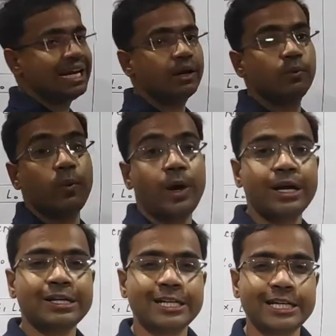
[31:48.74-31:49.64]
like
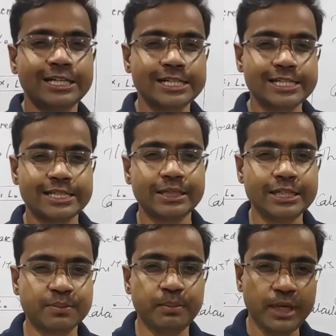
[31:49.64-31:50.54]
what does
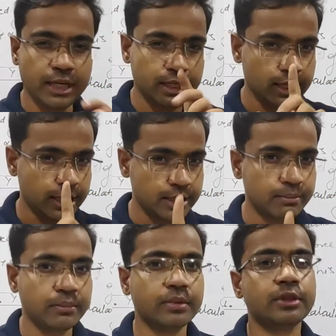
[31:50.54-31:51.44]
it mean
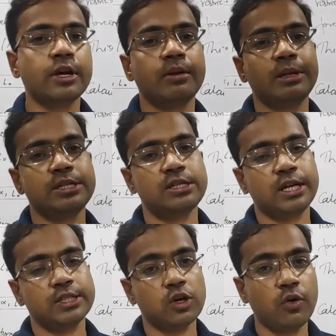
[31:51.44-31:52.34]
thermal
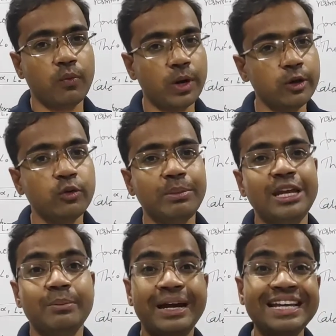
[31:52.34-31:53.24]
stress, or what do you
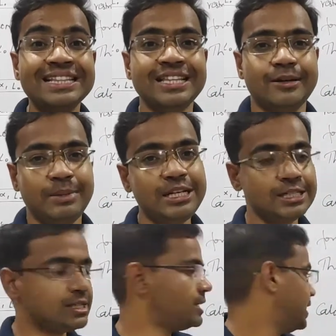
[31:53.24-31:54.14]
mean by thermal
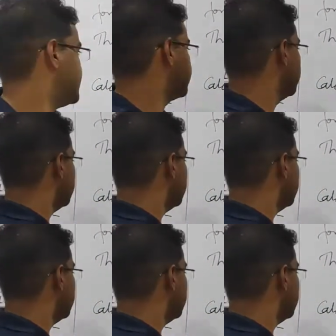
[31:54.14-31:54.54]
stress.